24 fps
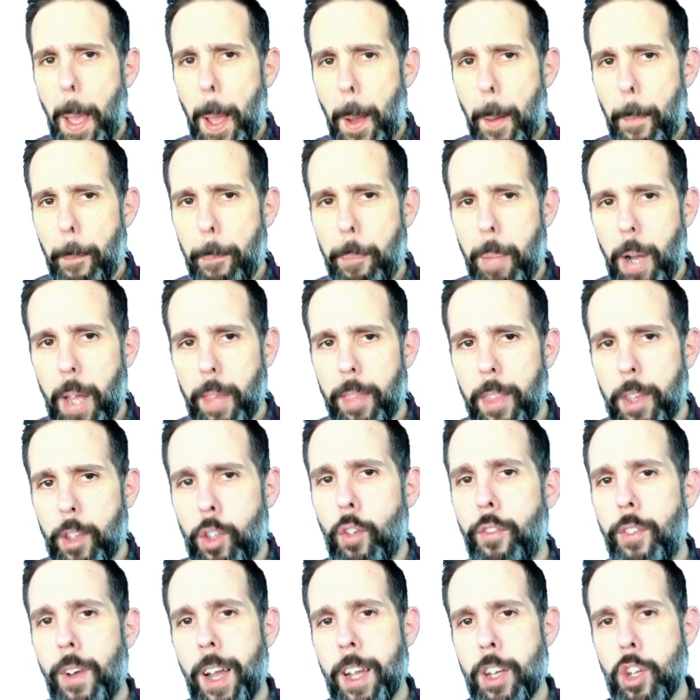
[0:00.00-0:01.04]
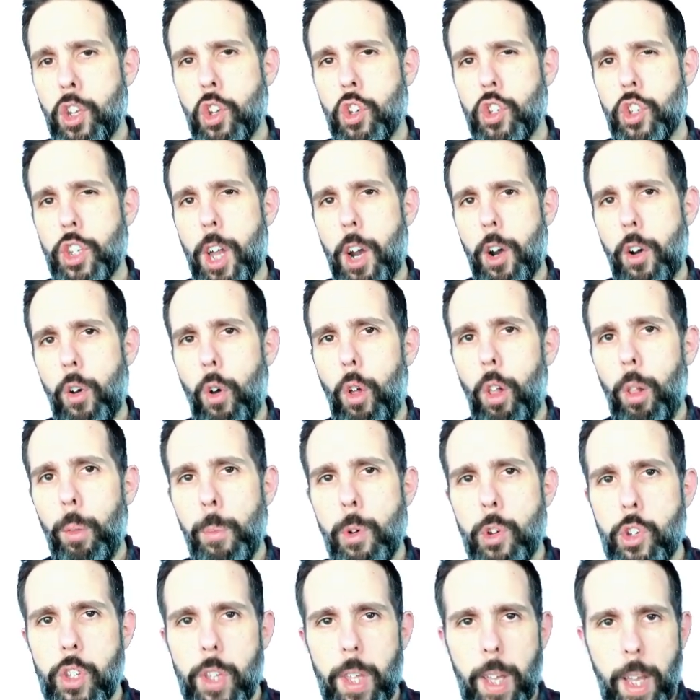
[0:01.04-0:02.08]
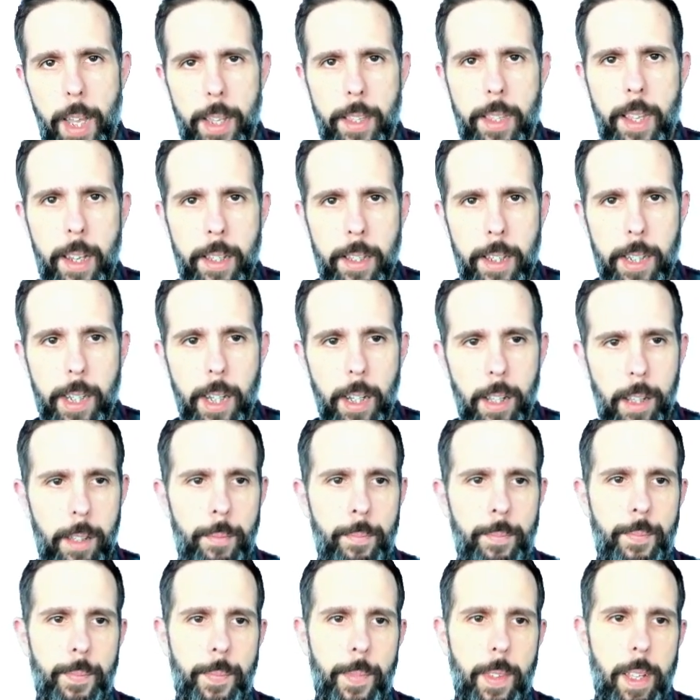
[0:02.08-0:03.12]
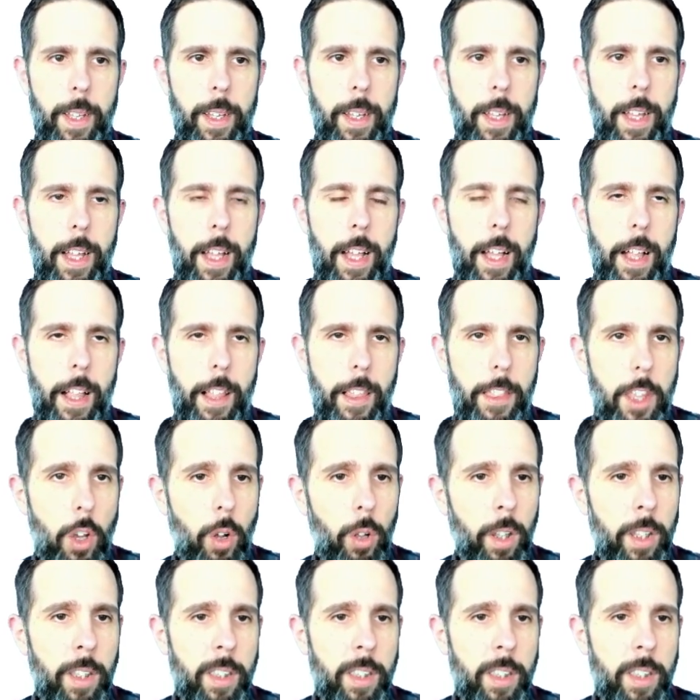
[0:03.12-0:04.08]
but the two functions are almost identical. The only